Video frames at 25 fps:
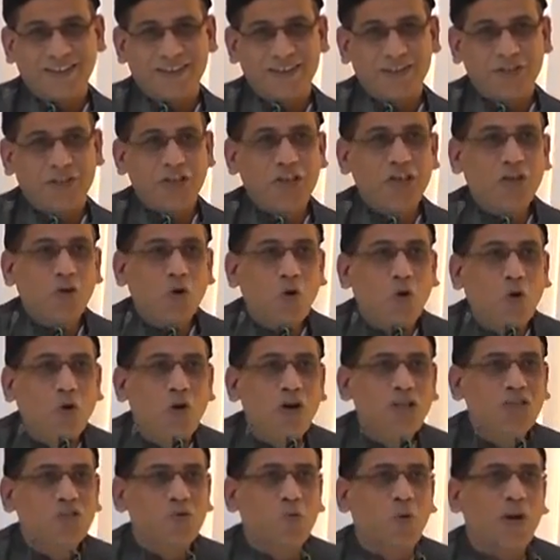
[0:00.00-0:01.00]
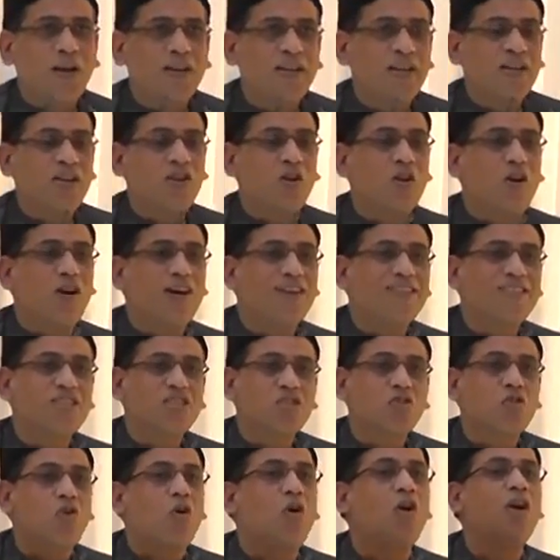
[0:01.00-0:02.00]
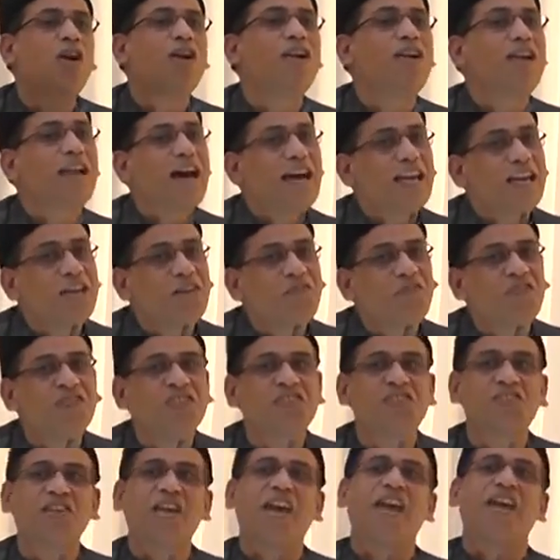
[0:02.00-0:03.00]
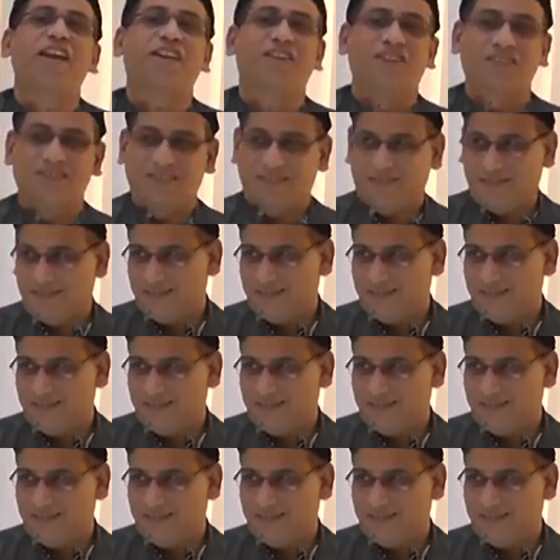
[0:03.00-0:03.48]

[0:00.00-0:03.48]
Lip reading: She holds what in law is called life estate.